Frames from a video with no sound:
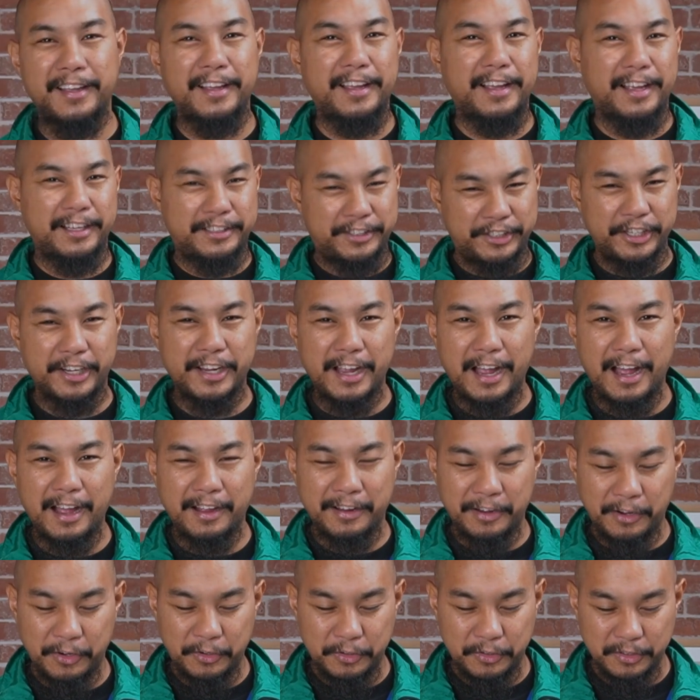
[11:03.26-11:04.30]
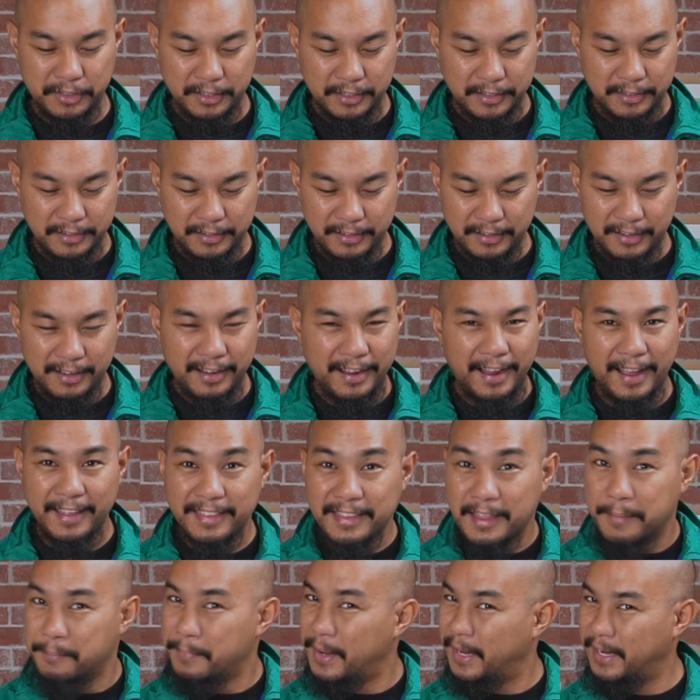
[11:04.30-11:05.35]
it's Chicago, and
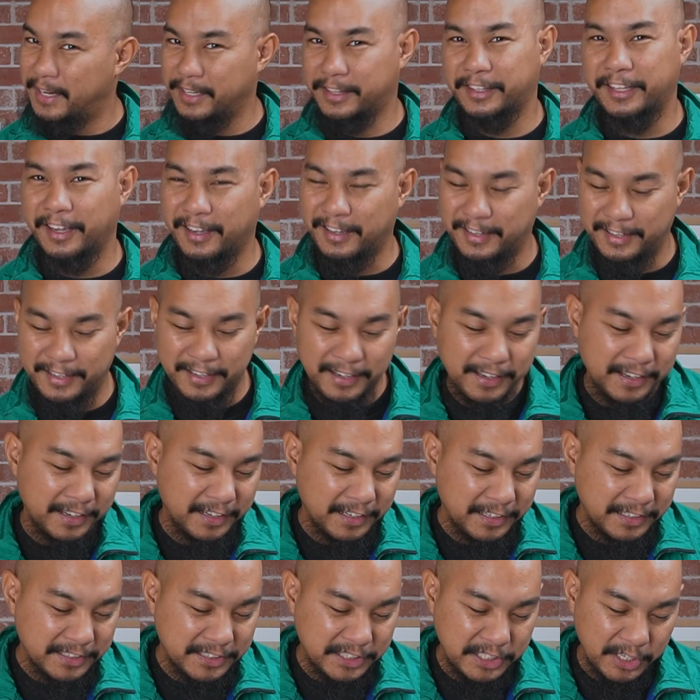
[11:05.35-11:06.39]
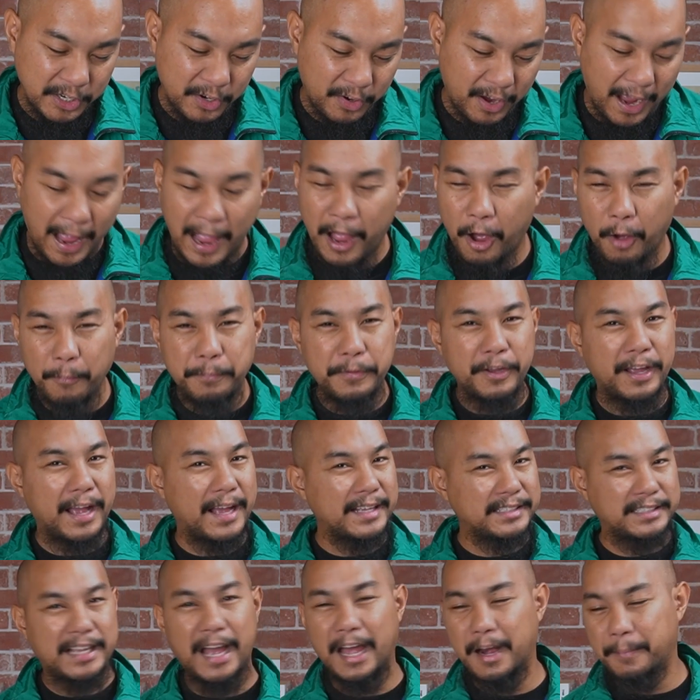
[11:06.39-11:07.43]
they made a ton. So I hope you
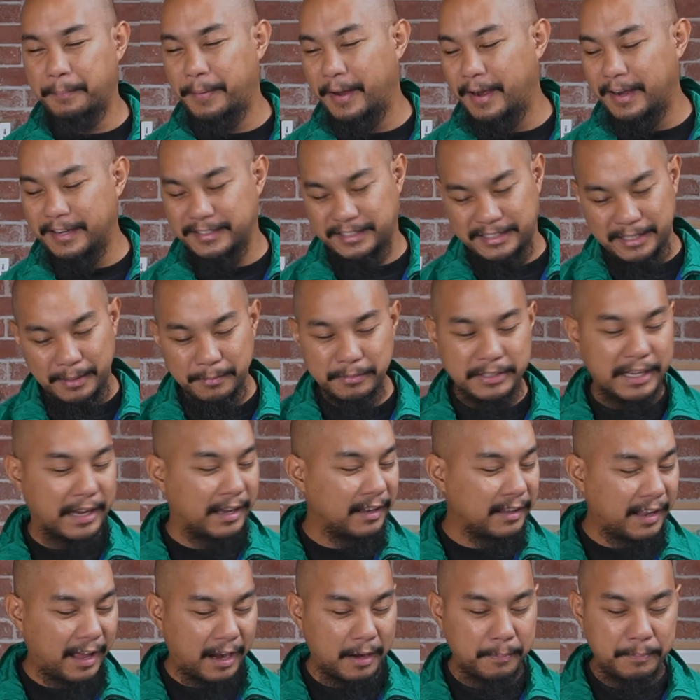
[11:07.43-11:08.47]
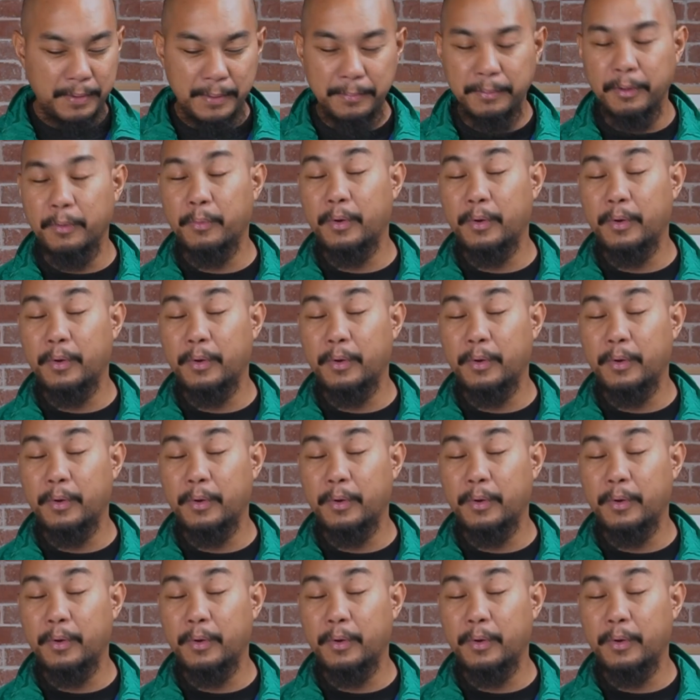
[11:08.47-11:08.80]
guys got a pair. It seems like a lot of people